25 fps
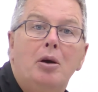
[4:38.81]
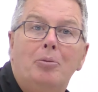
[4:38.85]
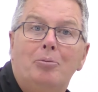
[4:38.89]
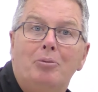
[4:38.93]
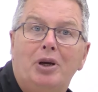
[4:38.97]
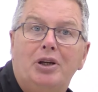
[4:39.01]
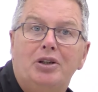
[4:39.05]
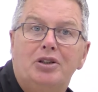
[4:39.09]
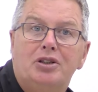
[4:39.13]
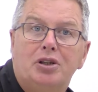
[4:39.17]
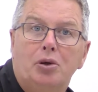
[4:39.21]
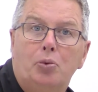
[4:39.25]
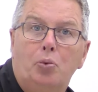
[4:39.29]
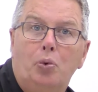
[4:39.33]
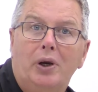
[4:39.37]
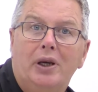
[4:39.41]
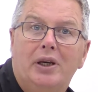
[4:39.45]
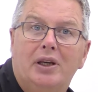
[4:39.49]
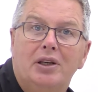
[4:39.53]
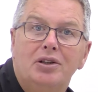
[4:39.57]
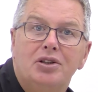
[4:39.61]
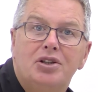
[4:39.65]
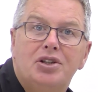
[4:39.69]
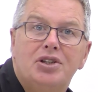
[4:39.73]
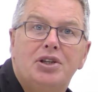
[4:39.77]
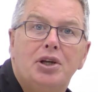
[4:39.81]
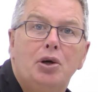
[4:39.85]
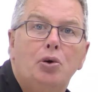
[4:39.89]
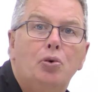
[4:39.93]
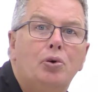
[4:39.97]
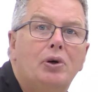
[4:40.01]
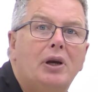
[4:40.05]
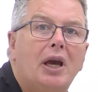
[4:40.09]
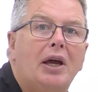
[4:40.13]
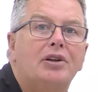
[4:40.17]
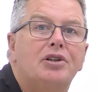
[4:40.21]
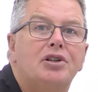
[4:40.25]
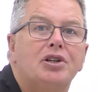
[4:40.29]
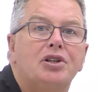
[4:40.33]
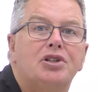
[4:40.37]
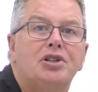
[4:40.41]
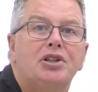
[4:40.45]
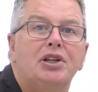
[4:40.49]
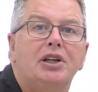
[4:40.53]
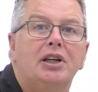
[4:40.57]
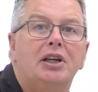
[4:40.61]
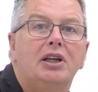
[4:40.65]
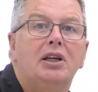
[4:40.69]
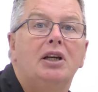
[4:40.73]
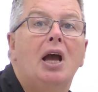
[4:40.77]
means that we can still get to
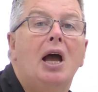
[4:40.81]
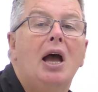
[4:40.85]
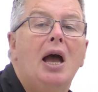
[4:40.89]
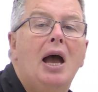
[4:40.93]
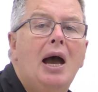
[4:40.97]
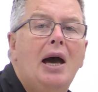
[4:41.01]
see